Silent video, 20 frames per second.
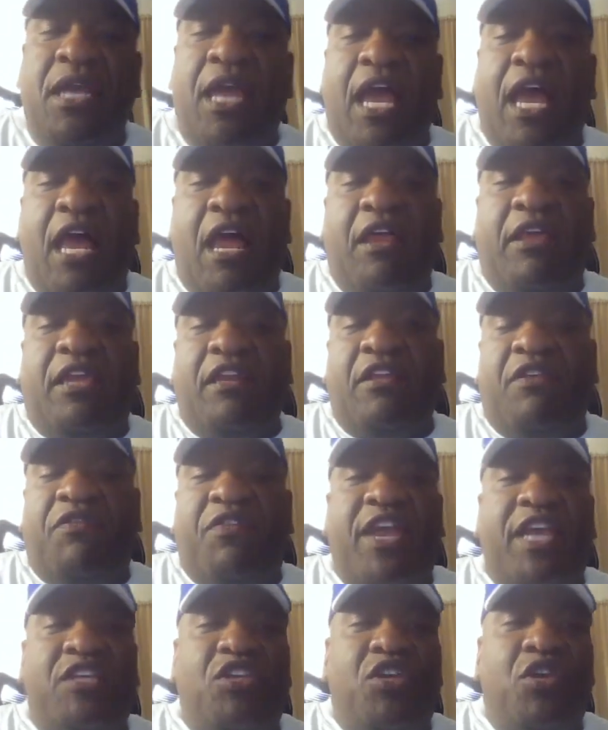how it can
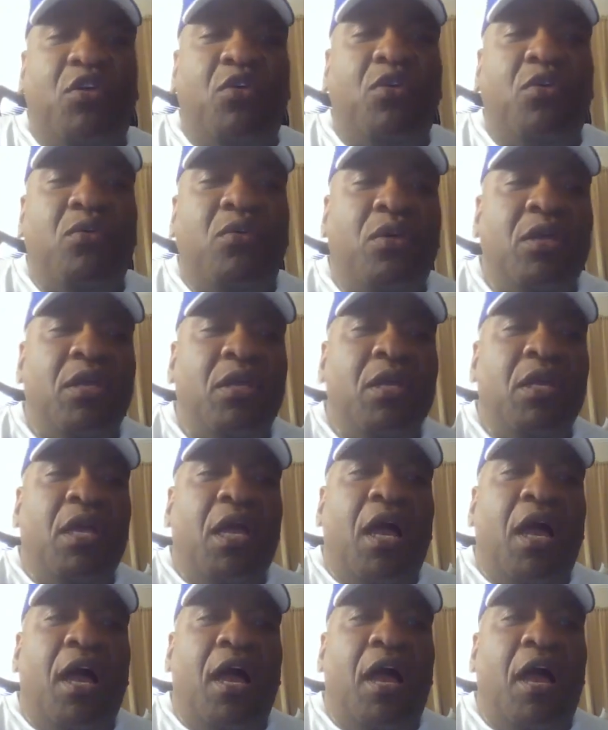affect you,
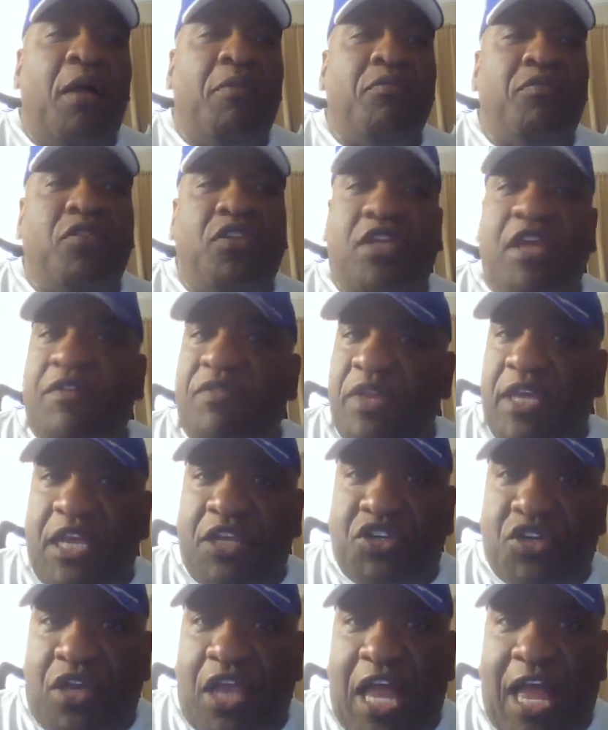definitely
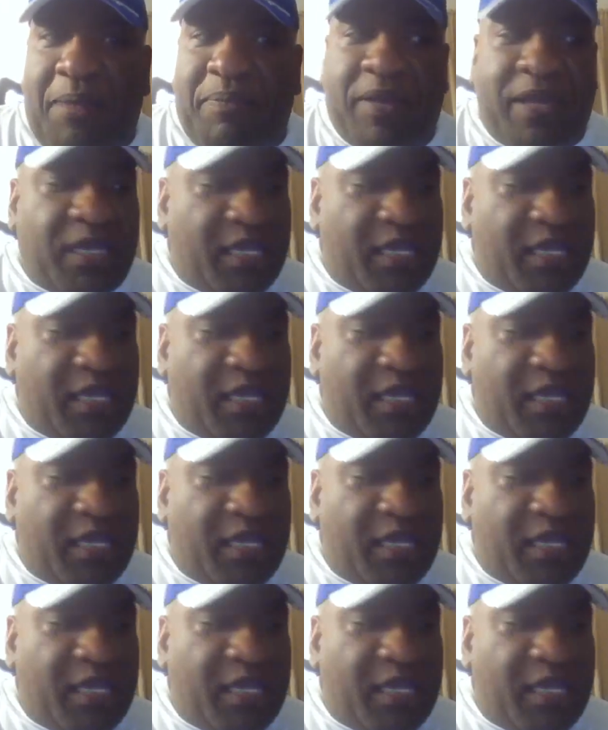get your copy.